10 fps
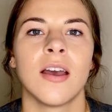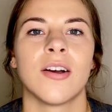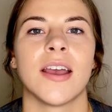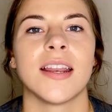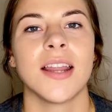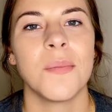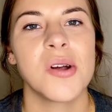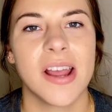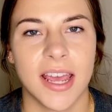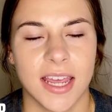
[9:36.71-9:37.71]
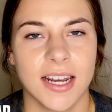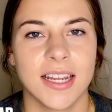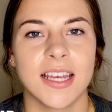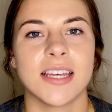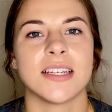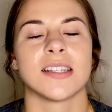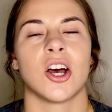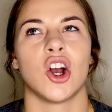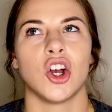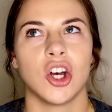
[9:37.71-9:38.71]
Okay, number 8 is
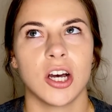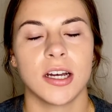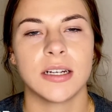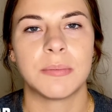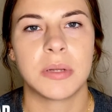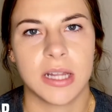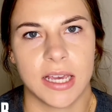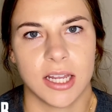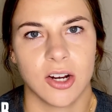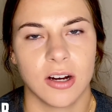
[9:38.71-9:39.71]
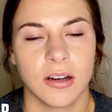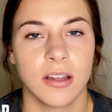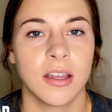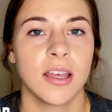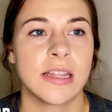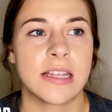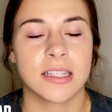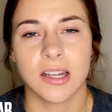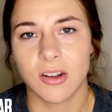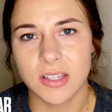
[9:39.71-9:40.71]
a good planner. This
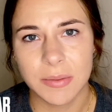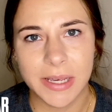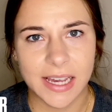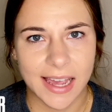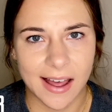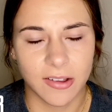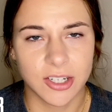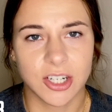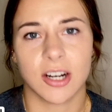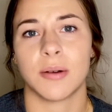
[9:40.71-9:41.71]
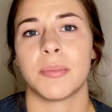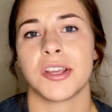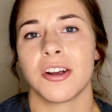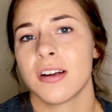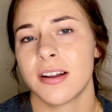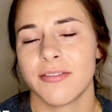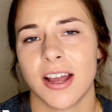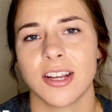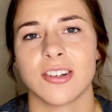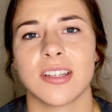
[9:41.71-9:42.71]
can also be a calendar, but you're gonna
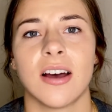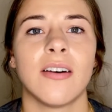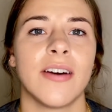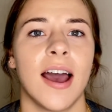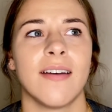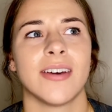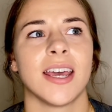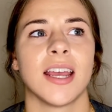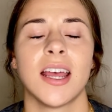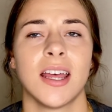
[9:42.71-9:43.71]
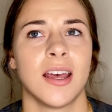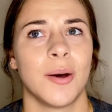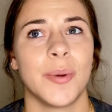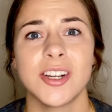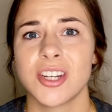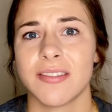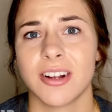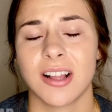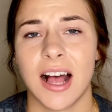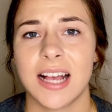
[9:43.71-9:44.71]
find yourself having a bunch of
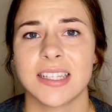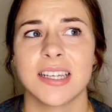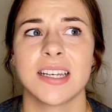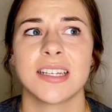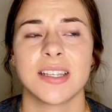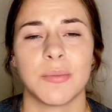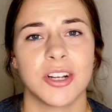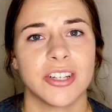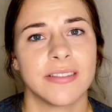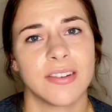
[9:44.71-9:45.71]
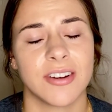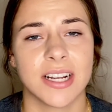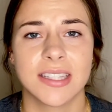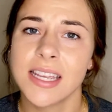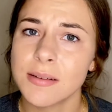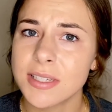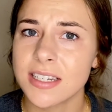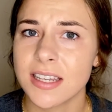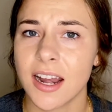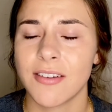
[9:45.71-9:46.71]
different classes, a bunch of different exams to
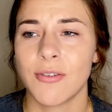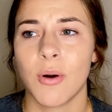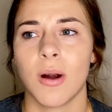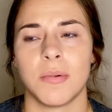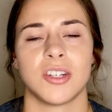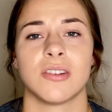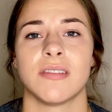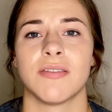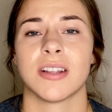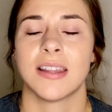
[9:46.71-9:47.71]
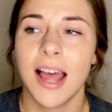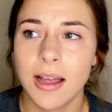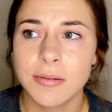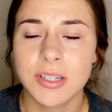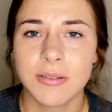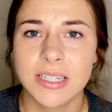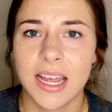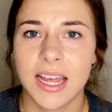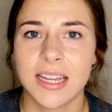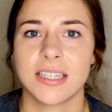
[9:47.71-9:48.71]
study for, a bunch of different labs to
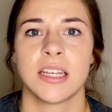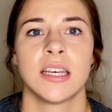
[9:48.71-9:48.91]
attend.